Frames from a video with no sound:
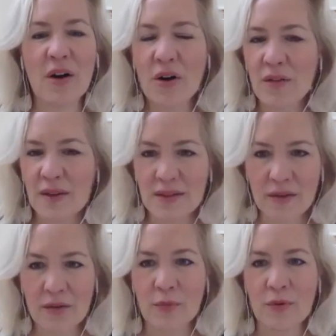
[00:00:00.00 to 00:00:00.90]
all these
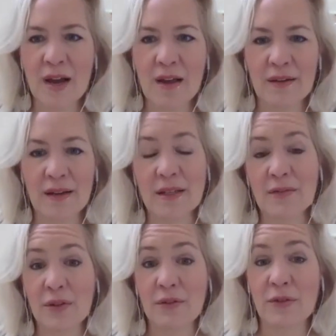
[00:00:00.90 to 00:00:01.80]
other
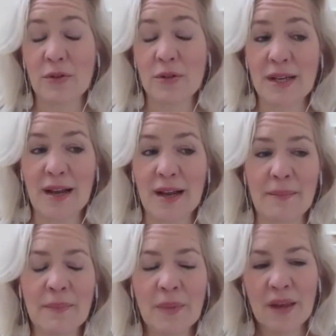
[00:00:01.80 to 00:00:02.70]
modalities for the first
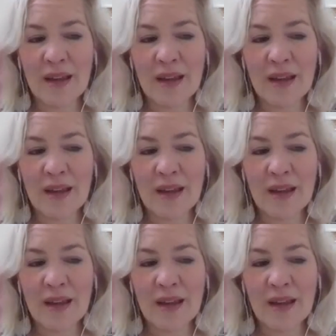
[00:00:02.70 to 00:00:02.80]
time,